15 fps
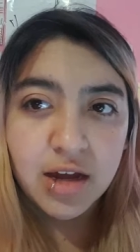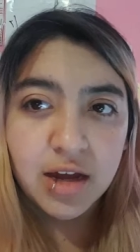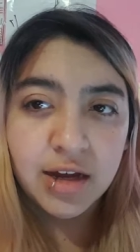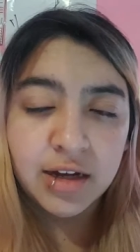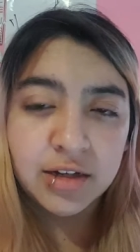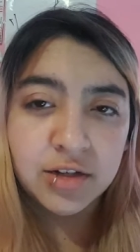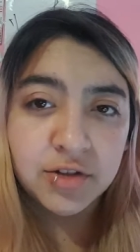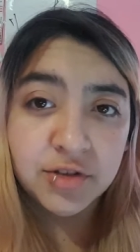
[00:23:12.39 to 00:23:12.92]

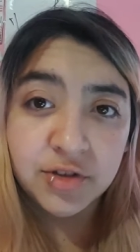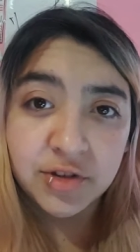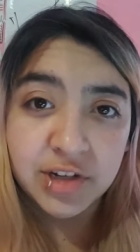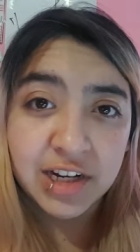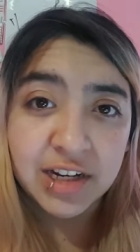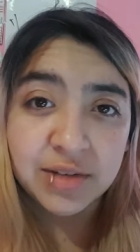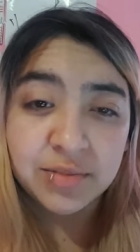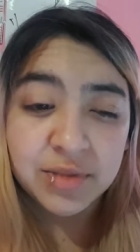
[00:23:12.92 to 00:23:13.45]
And other
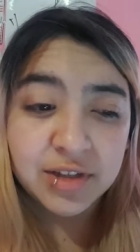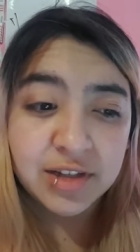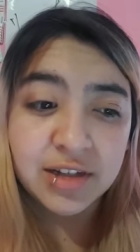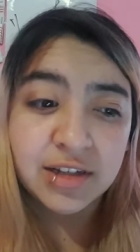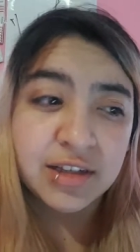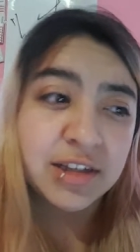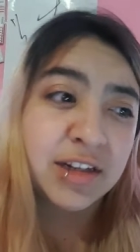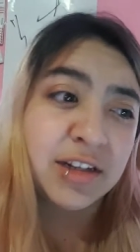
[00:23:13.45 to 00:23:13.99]
times
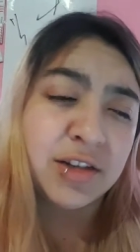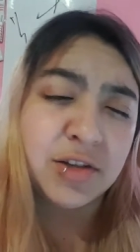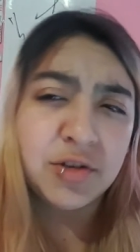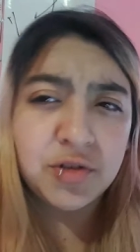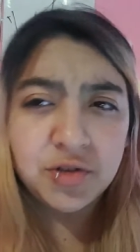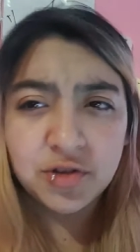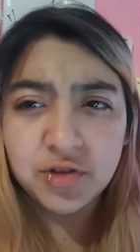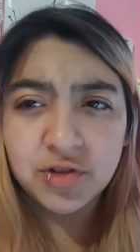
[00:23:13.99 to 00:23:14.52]
they said
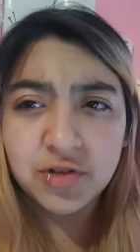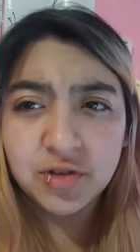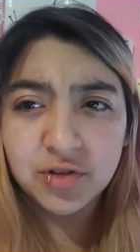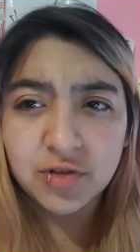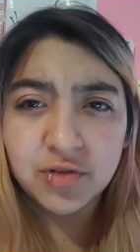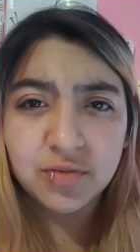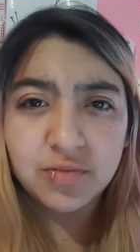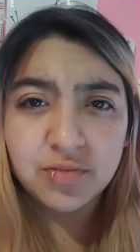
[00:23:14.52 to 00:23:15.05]
you should
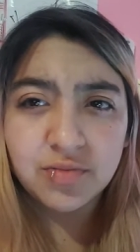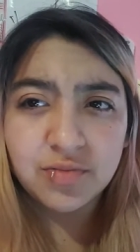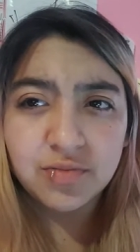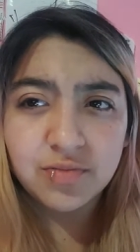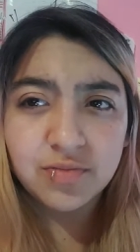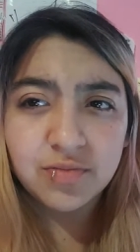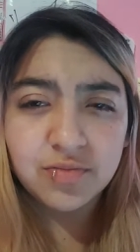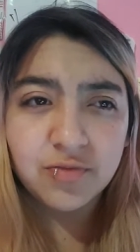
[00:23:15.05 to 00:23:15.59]

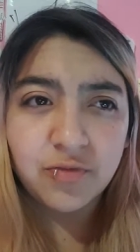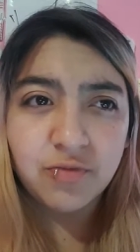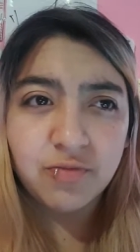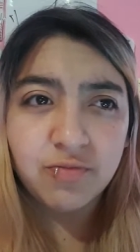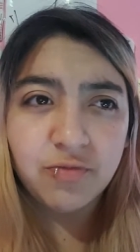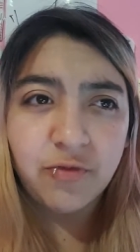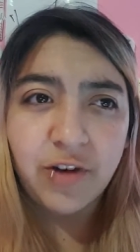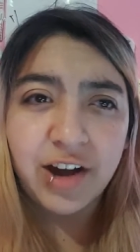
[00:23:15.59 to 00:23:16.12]

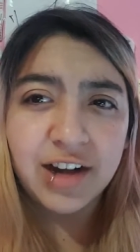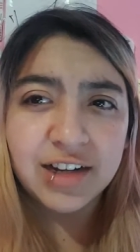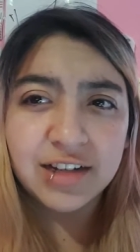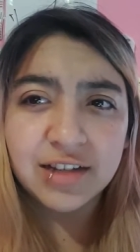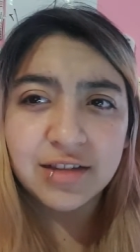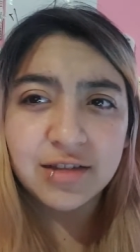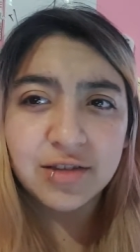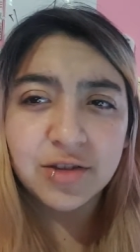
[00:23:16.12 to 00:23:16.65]

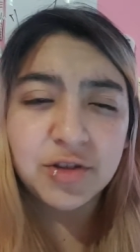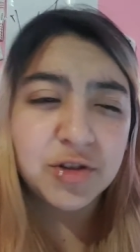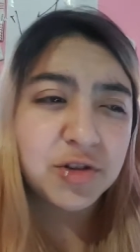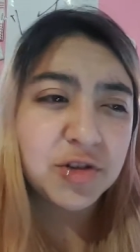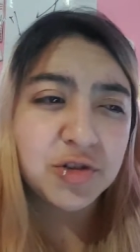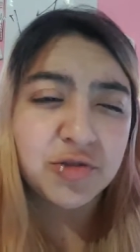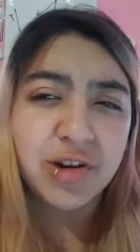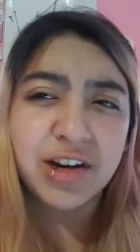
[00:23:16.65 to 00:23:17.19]
find you
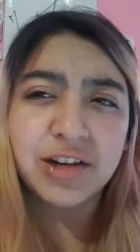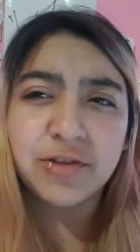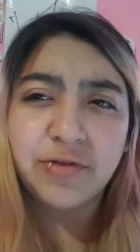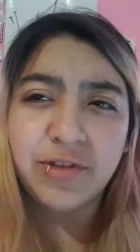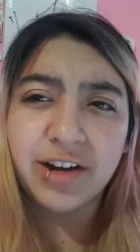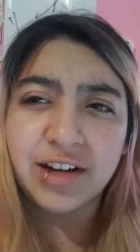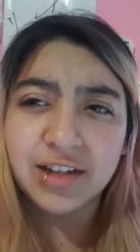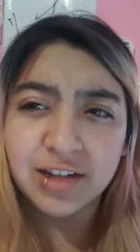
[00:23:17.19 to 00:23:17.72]
should try to
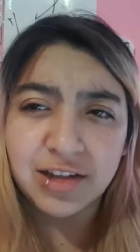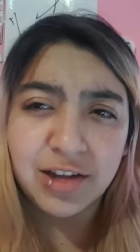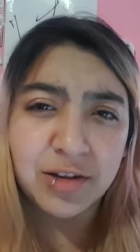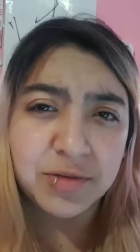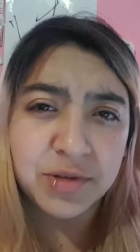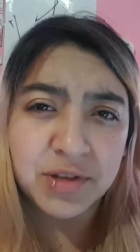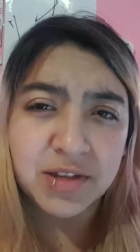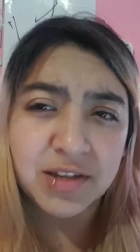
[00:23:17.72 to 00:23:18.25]
find
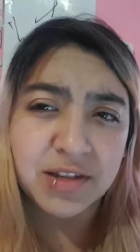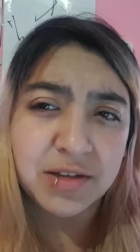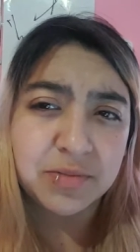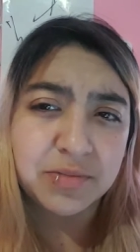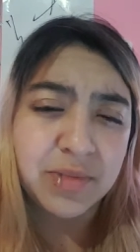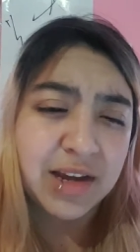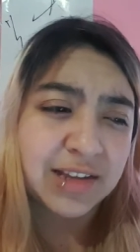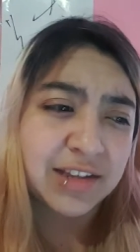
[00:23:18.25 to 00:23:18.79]
clothes in the
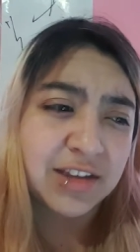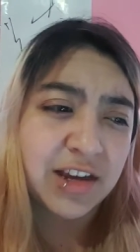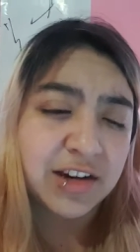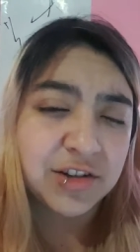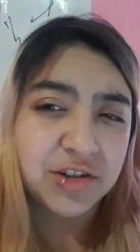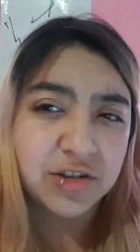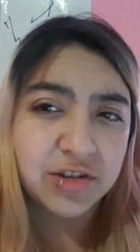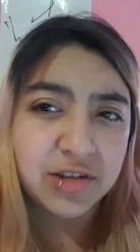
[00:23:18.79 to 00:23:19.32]
men's
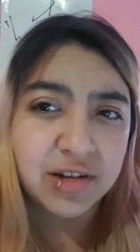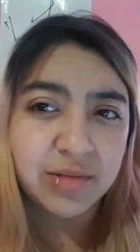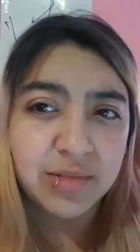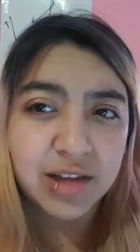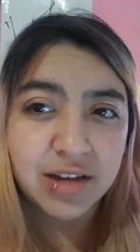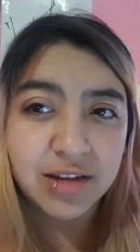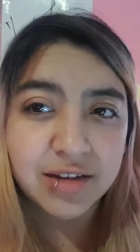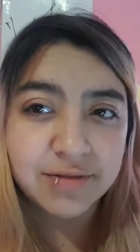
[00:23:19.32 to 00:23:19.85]
sections, and
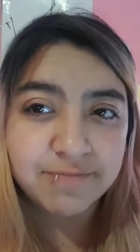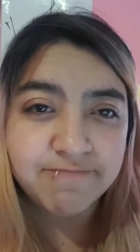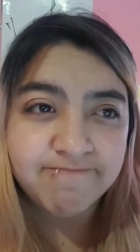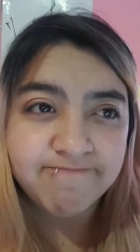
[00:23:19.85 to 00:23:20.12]
I'm like,